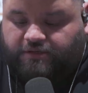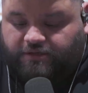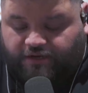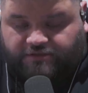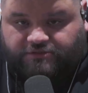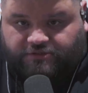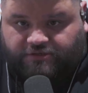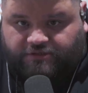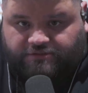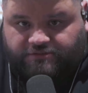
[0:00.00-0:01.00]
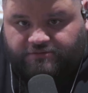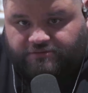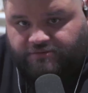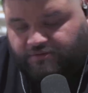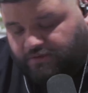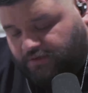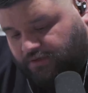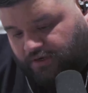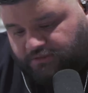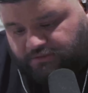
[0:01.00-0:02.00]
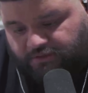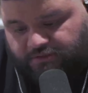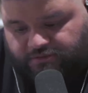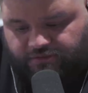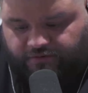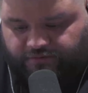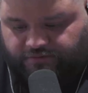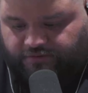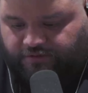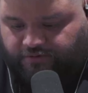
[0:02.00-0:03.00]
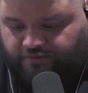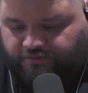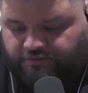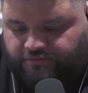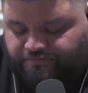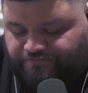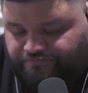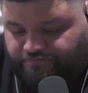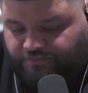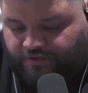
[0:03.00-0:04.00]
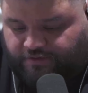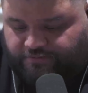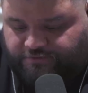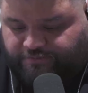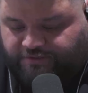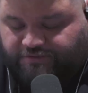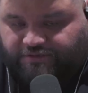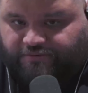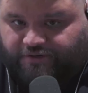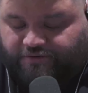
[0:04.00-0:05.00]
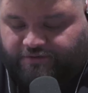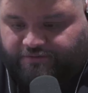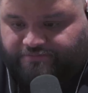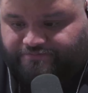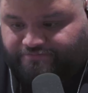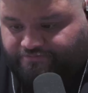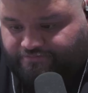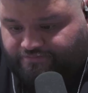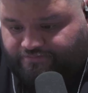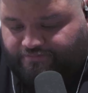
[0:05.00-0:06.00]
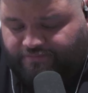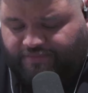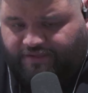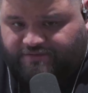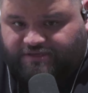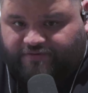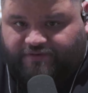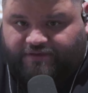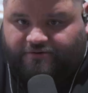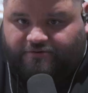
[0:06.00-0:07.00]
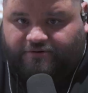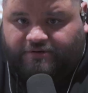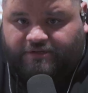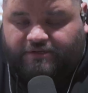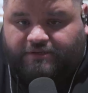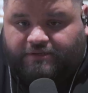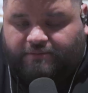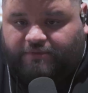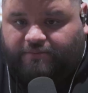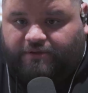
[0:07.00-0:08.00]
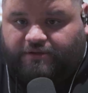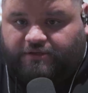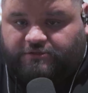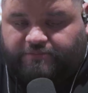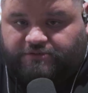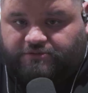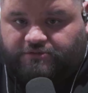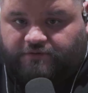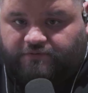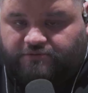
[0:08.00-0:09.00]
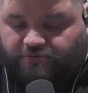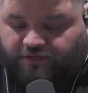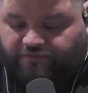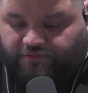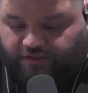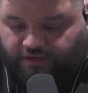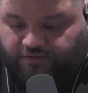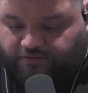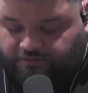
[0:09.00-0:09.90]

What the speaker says: God's goodness is always a good one too, especially around Thanksgiving, or maybe like a special service where you're giving thanks.